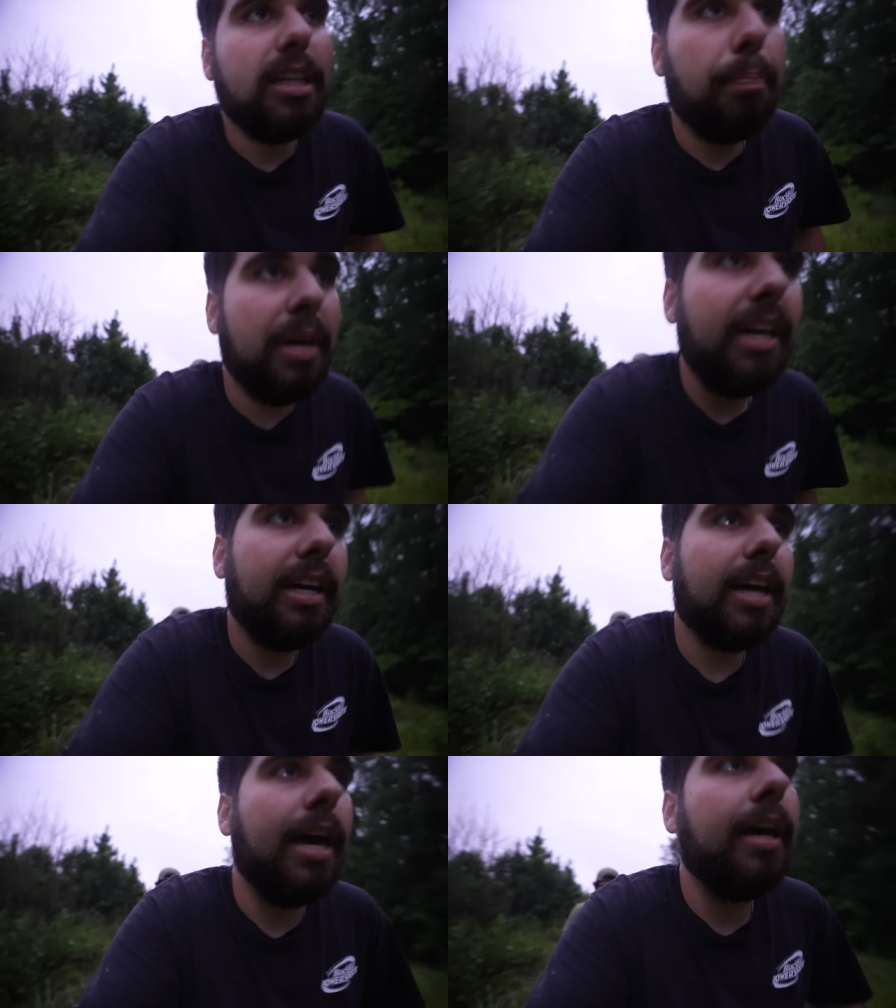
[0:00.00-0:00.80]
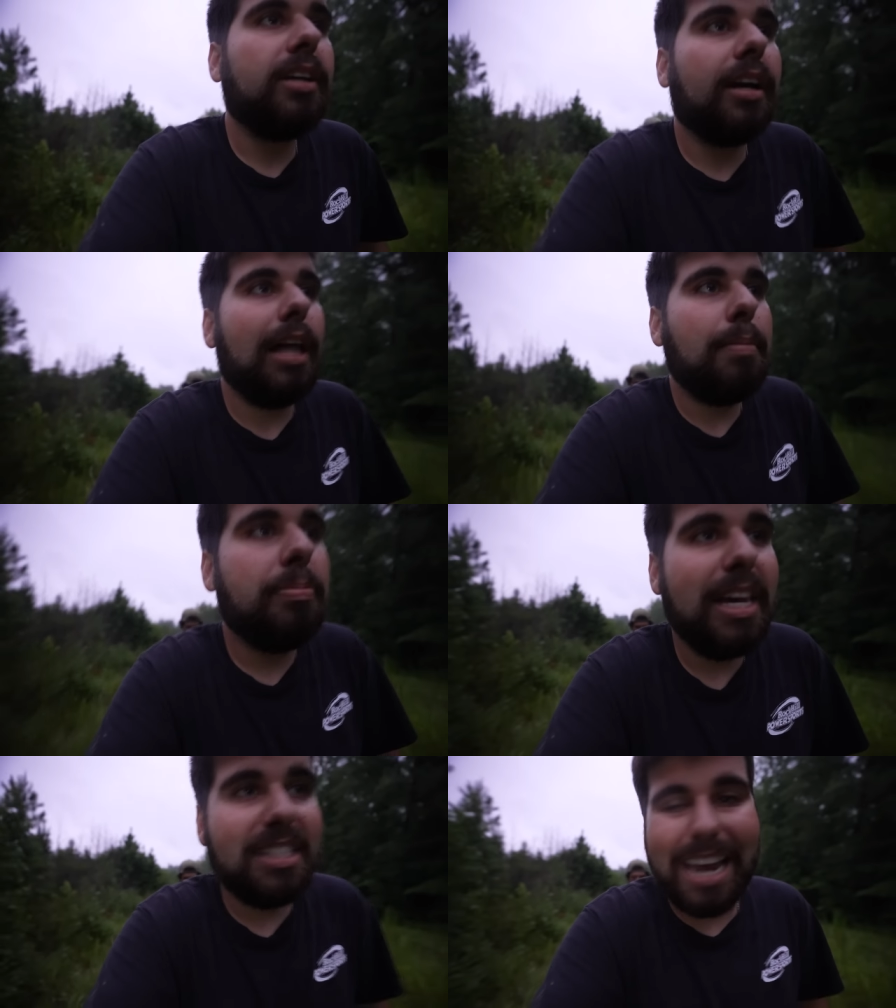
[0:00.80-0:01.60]
the pig. Just gotta climb
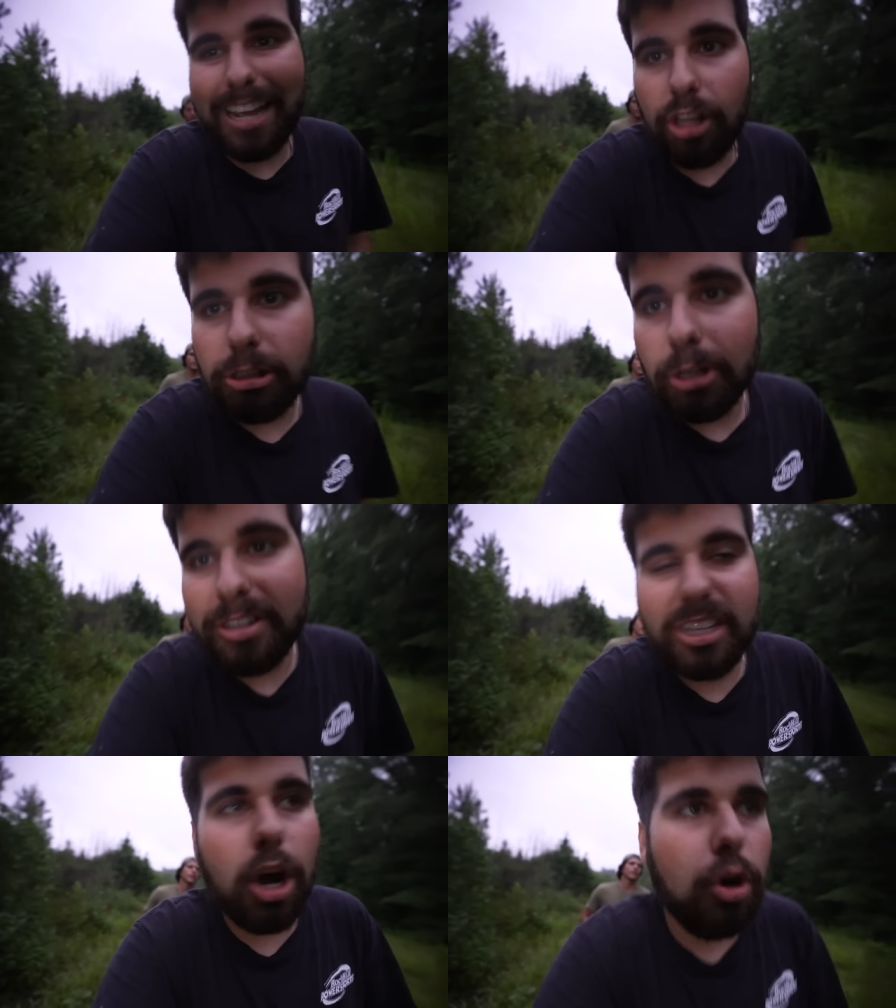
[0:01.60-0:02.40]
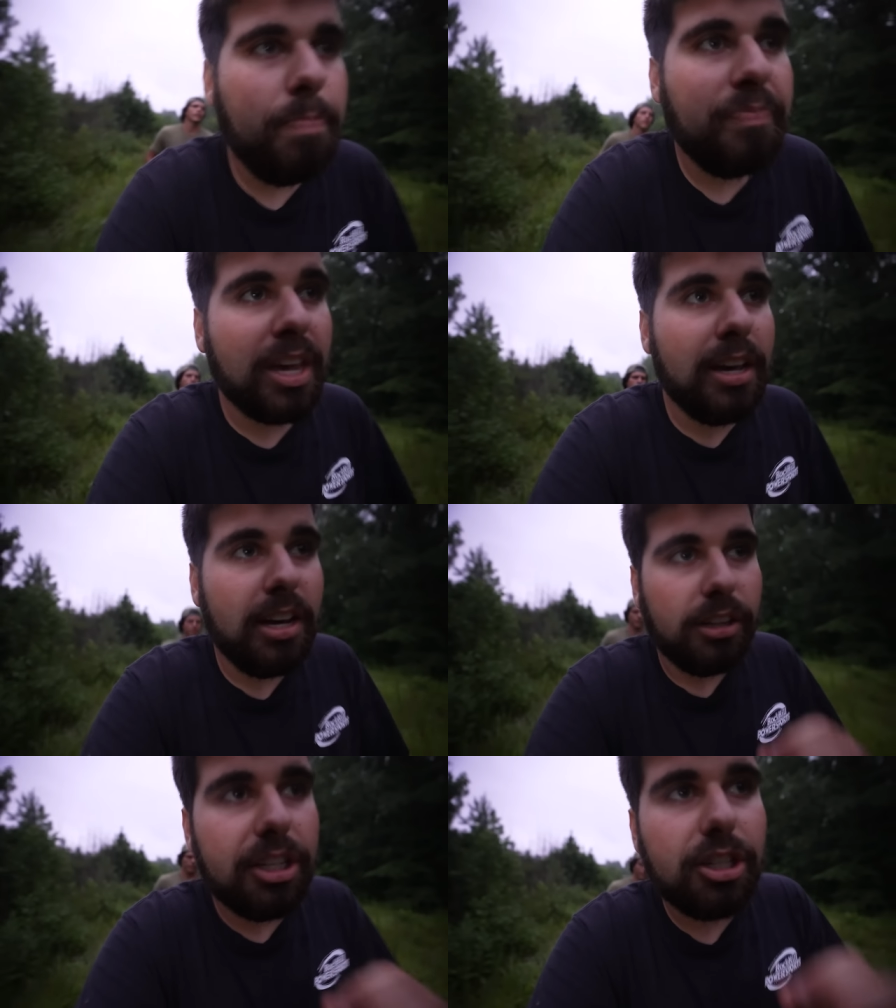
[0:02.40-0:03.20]
up that stand, look through the scope.
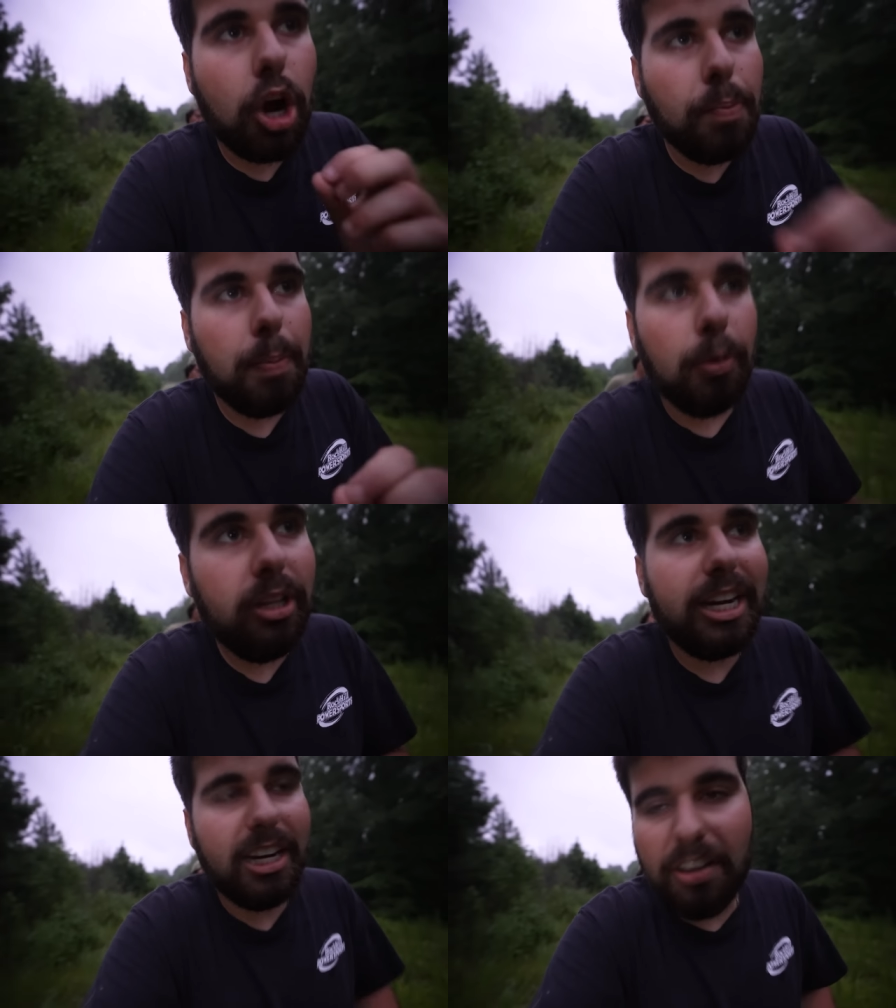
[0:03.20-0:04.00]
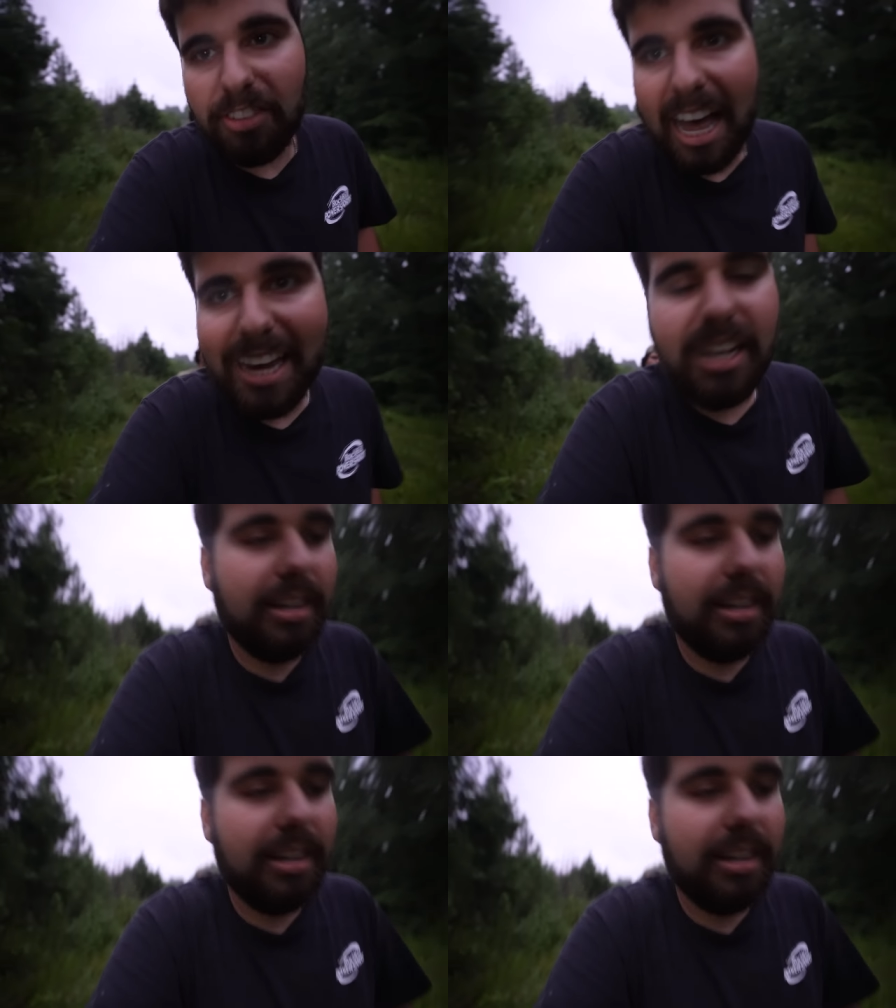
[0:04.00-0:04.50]
The scope will pull in enough light.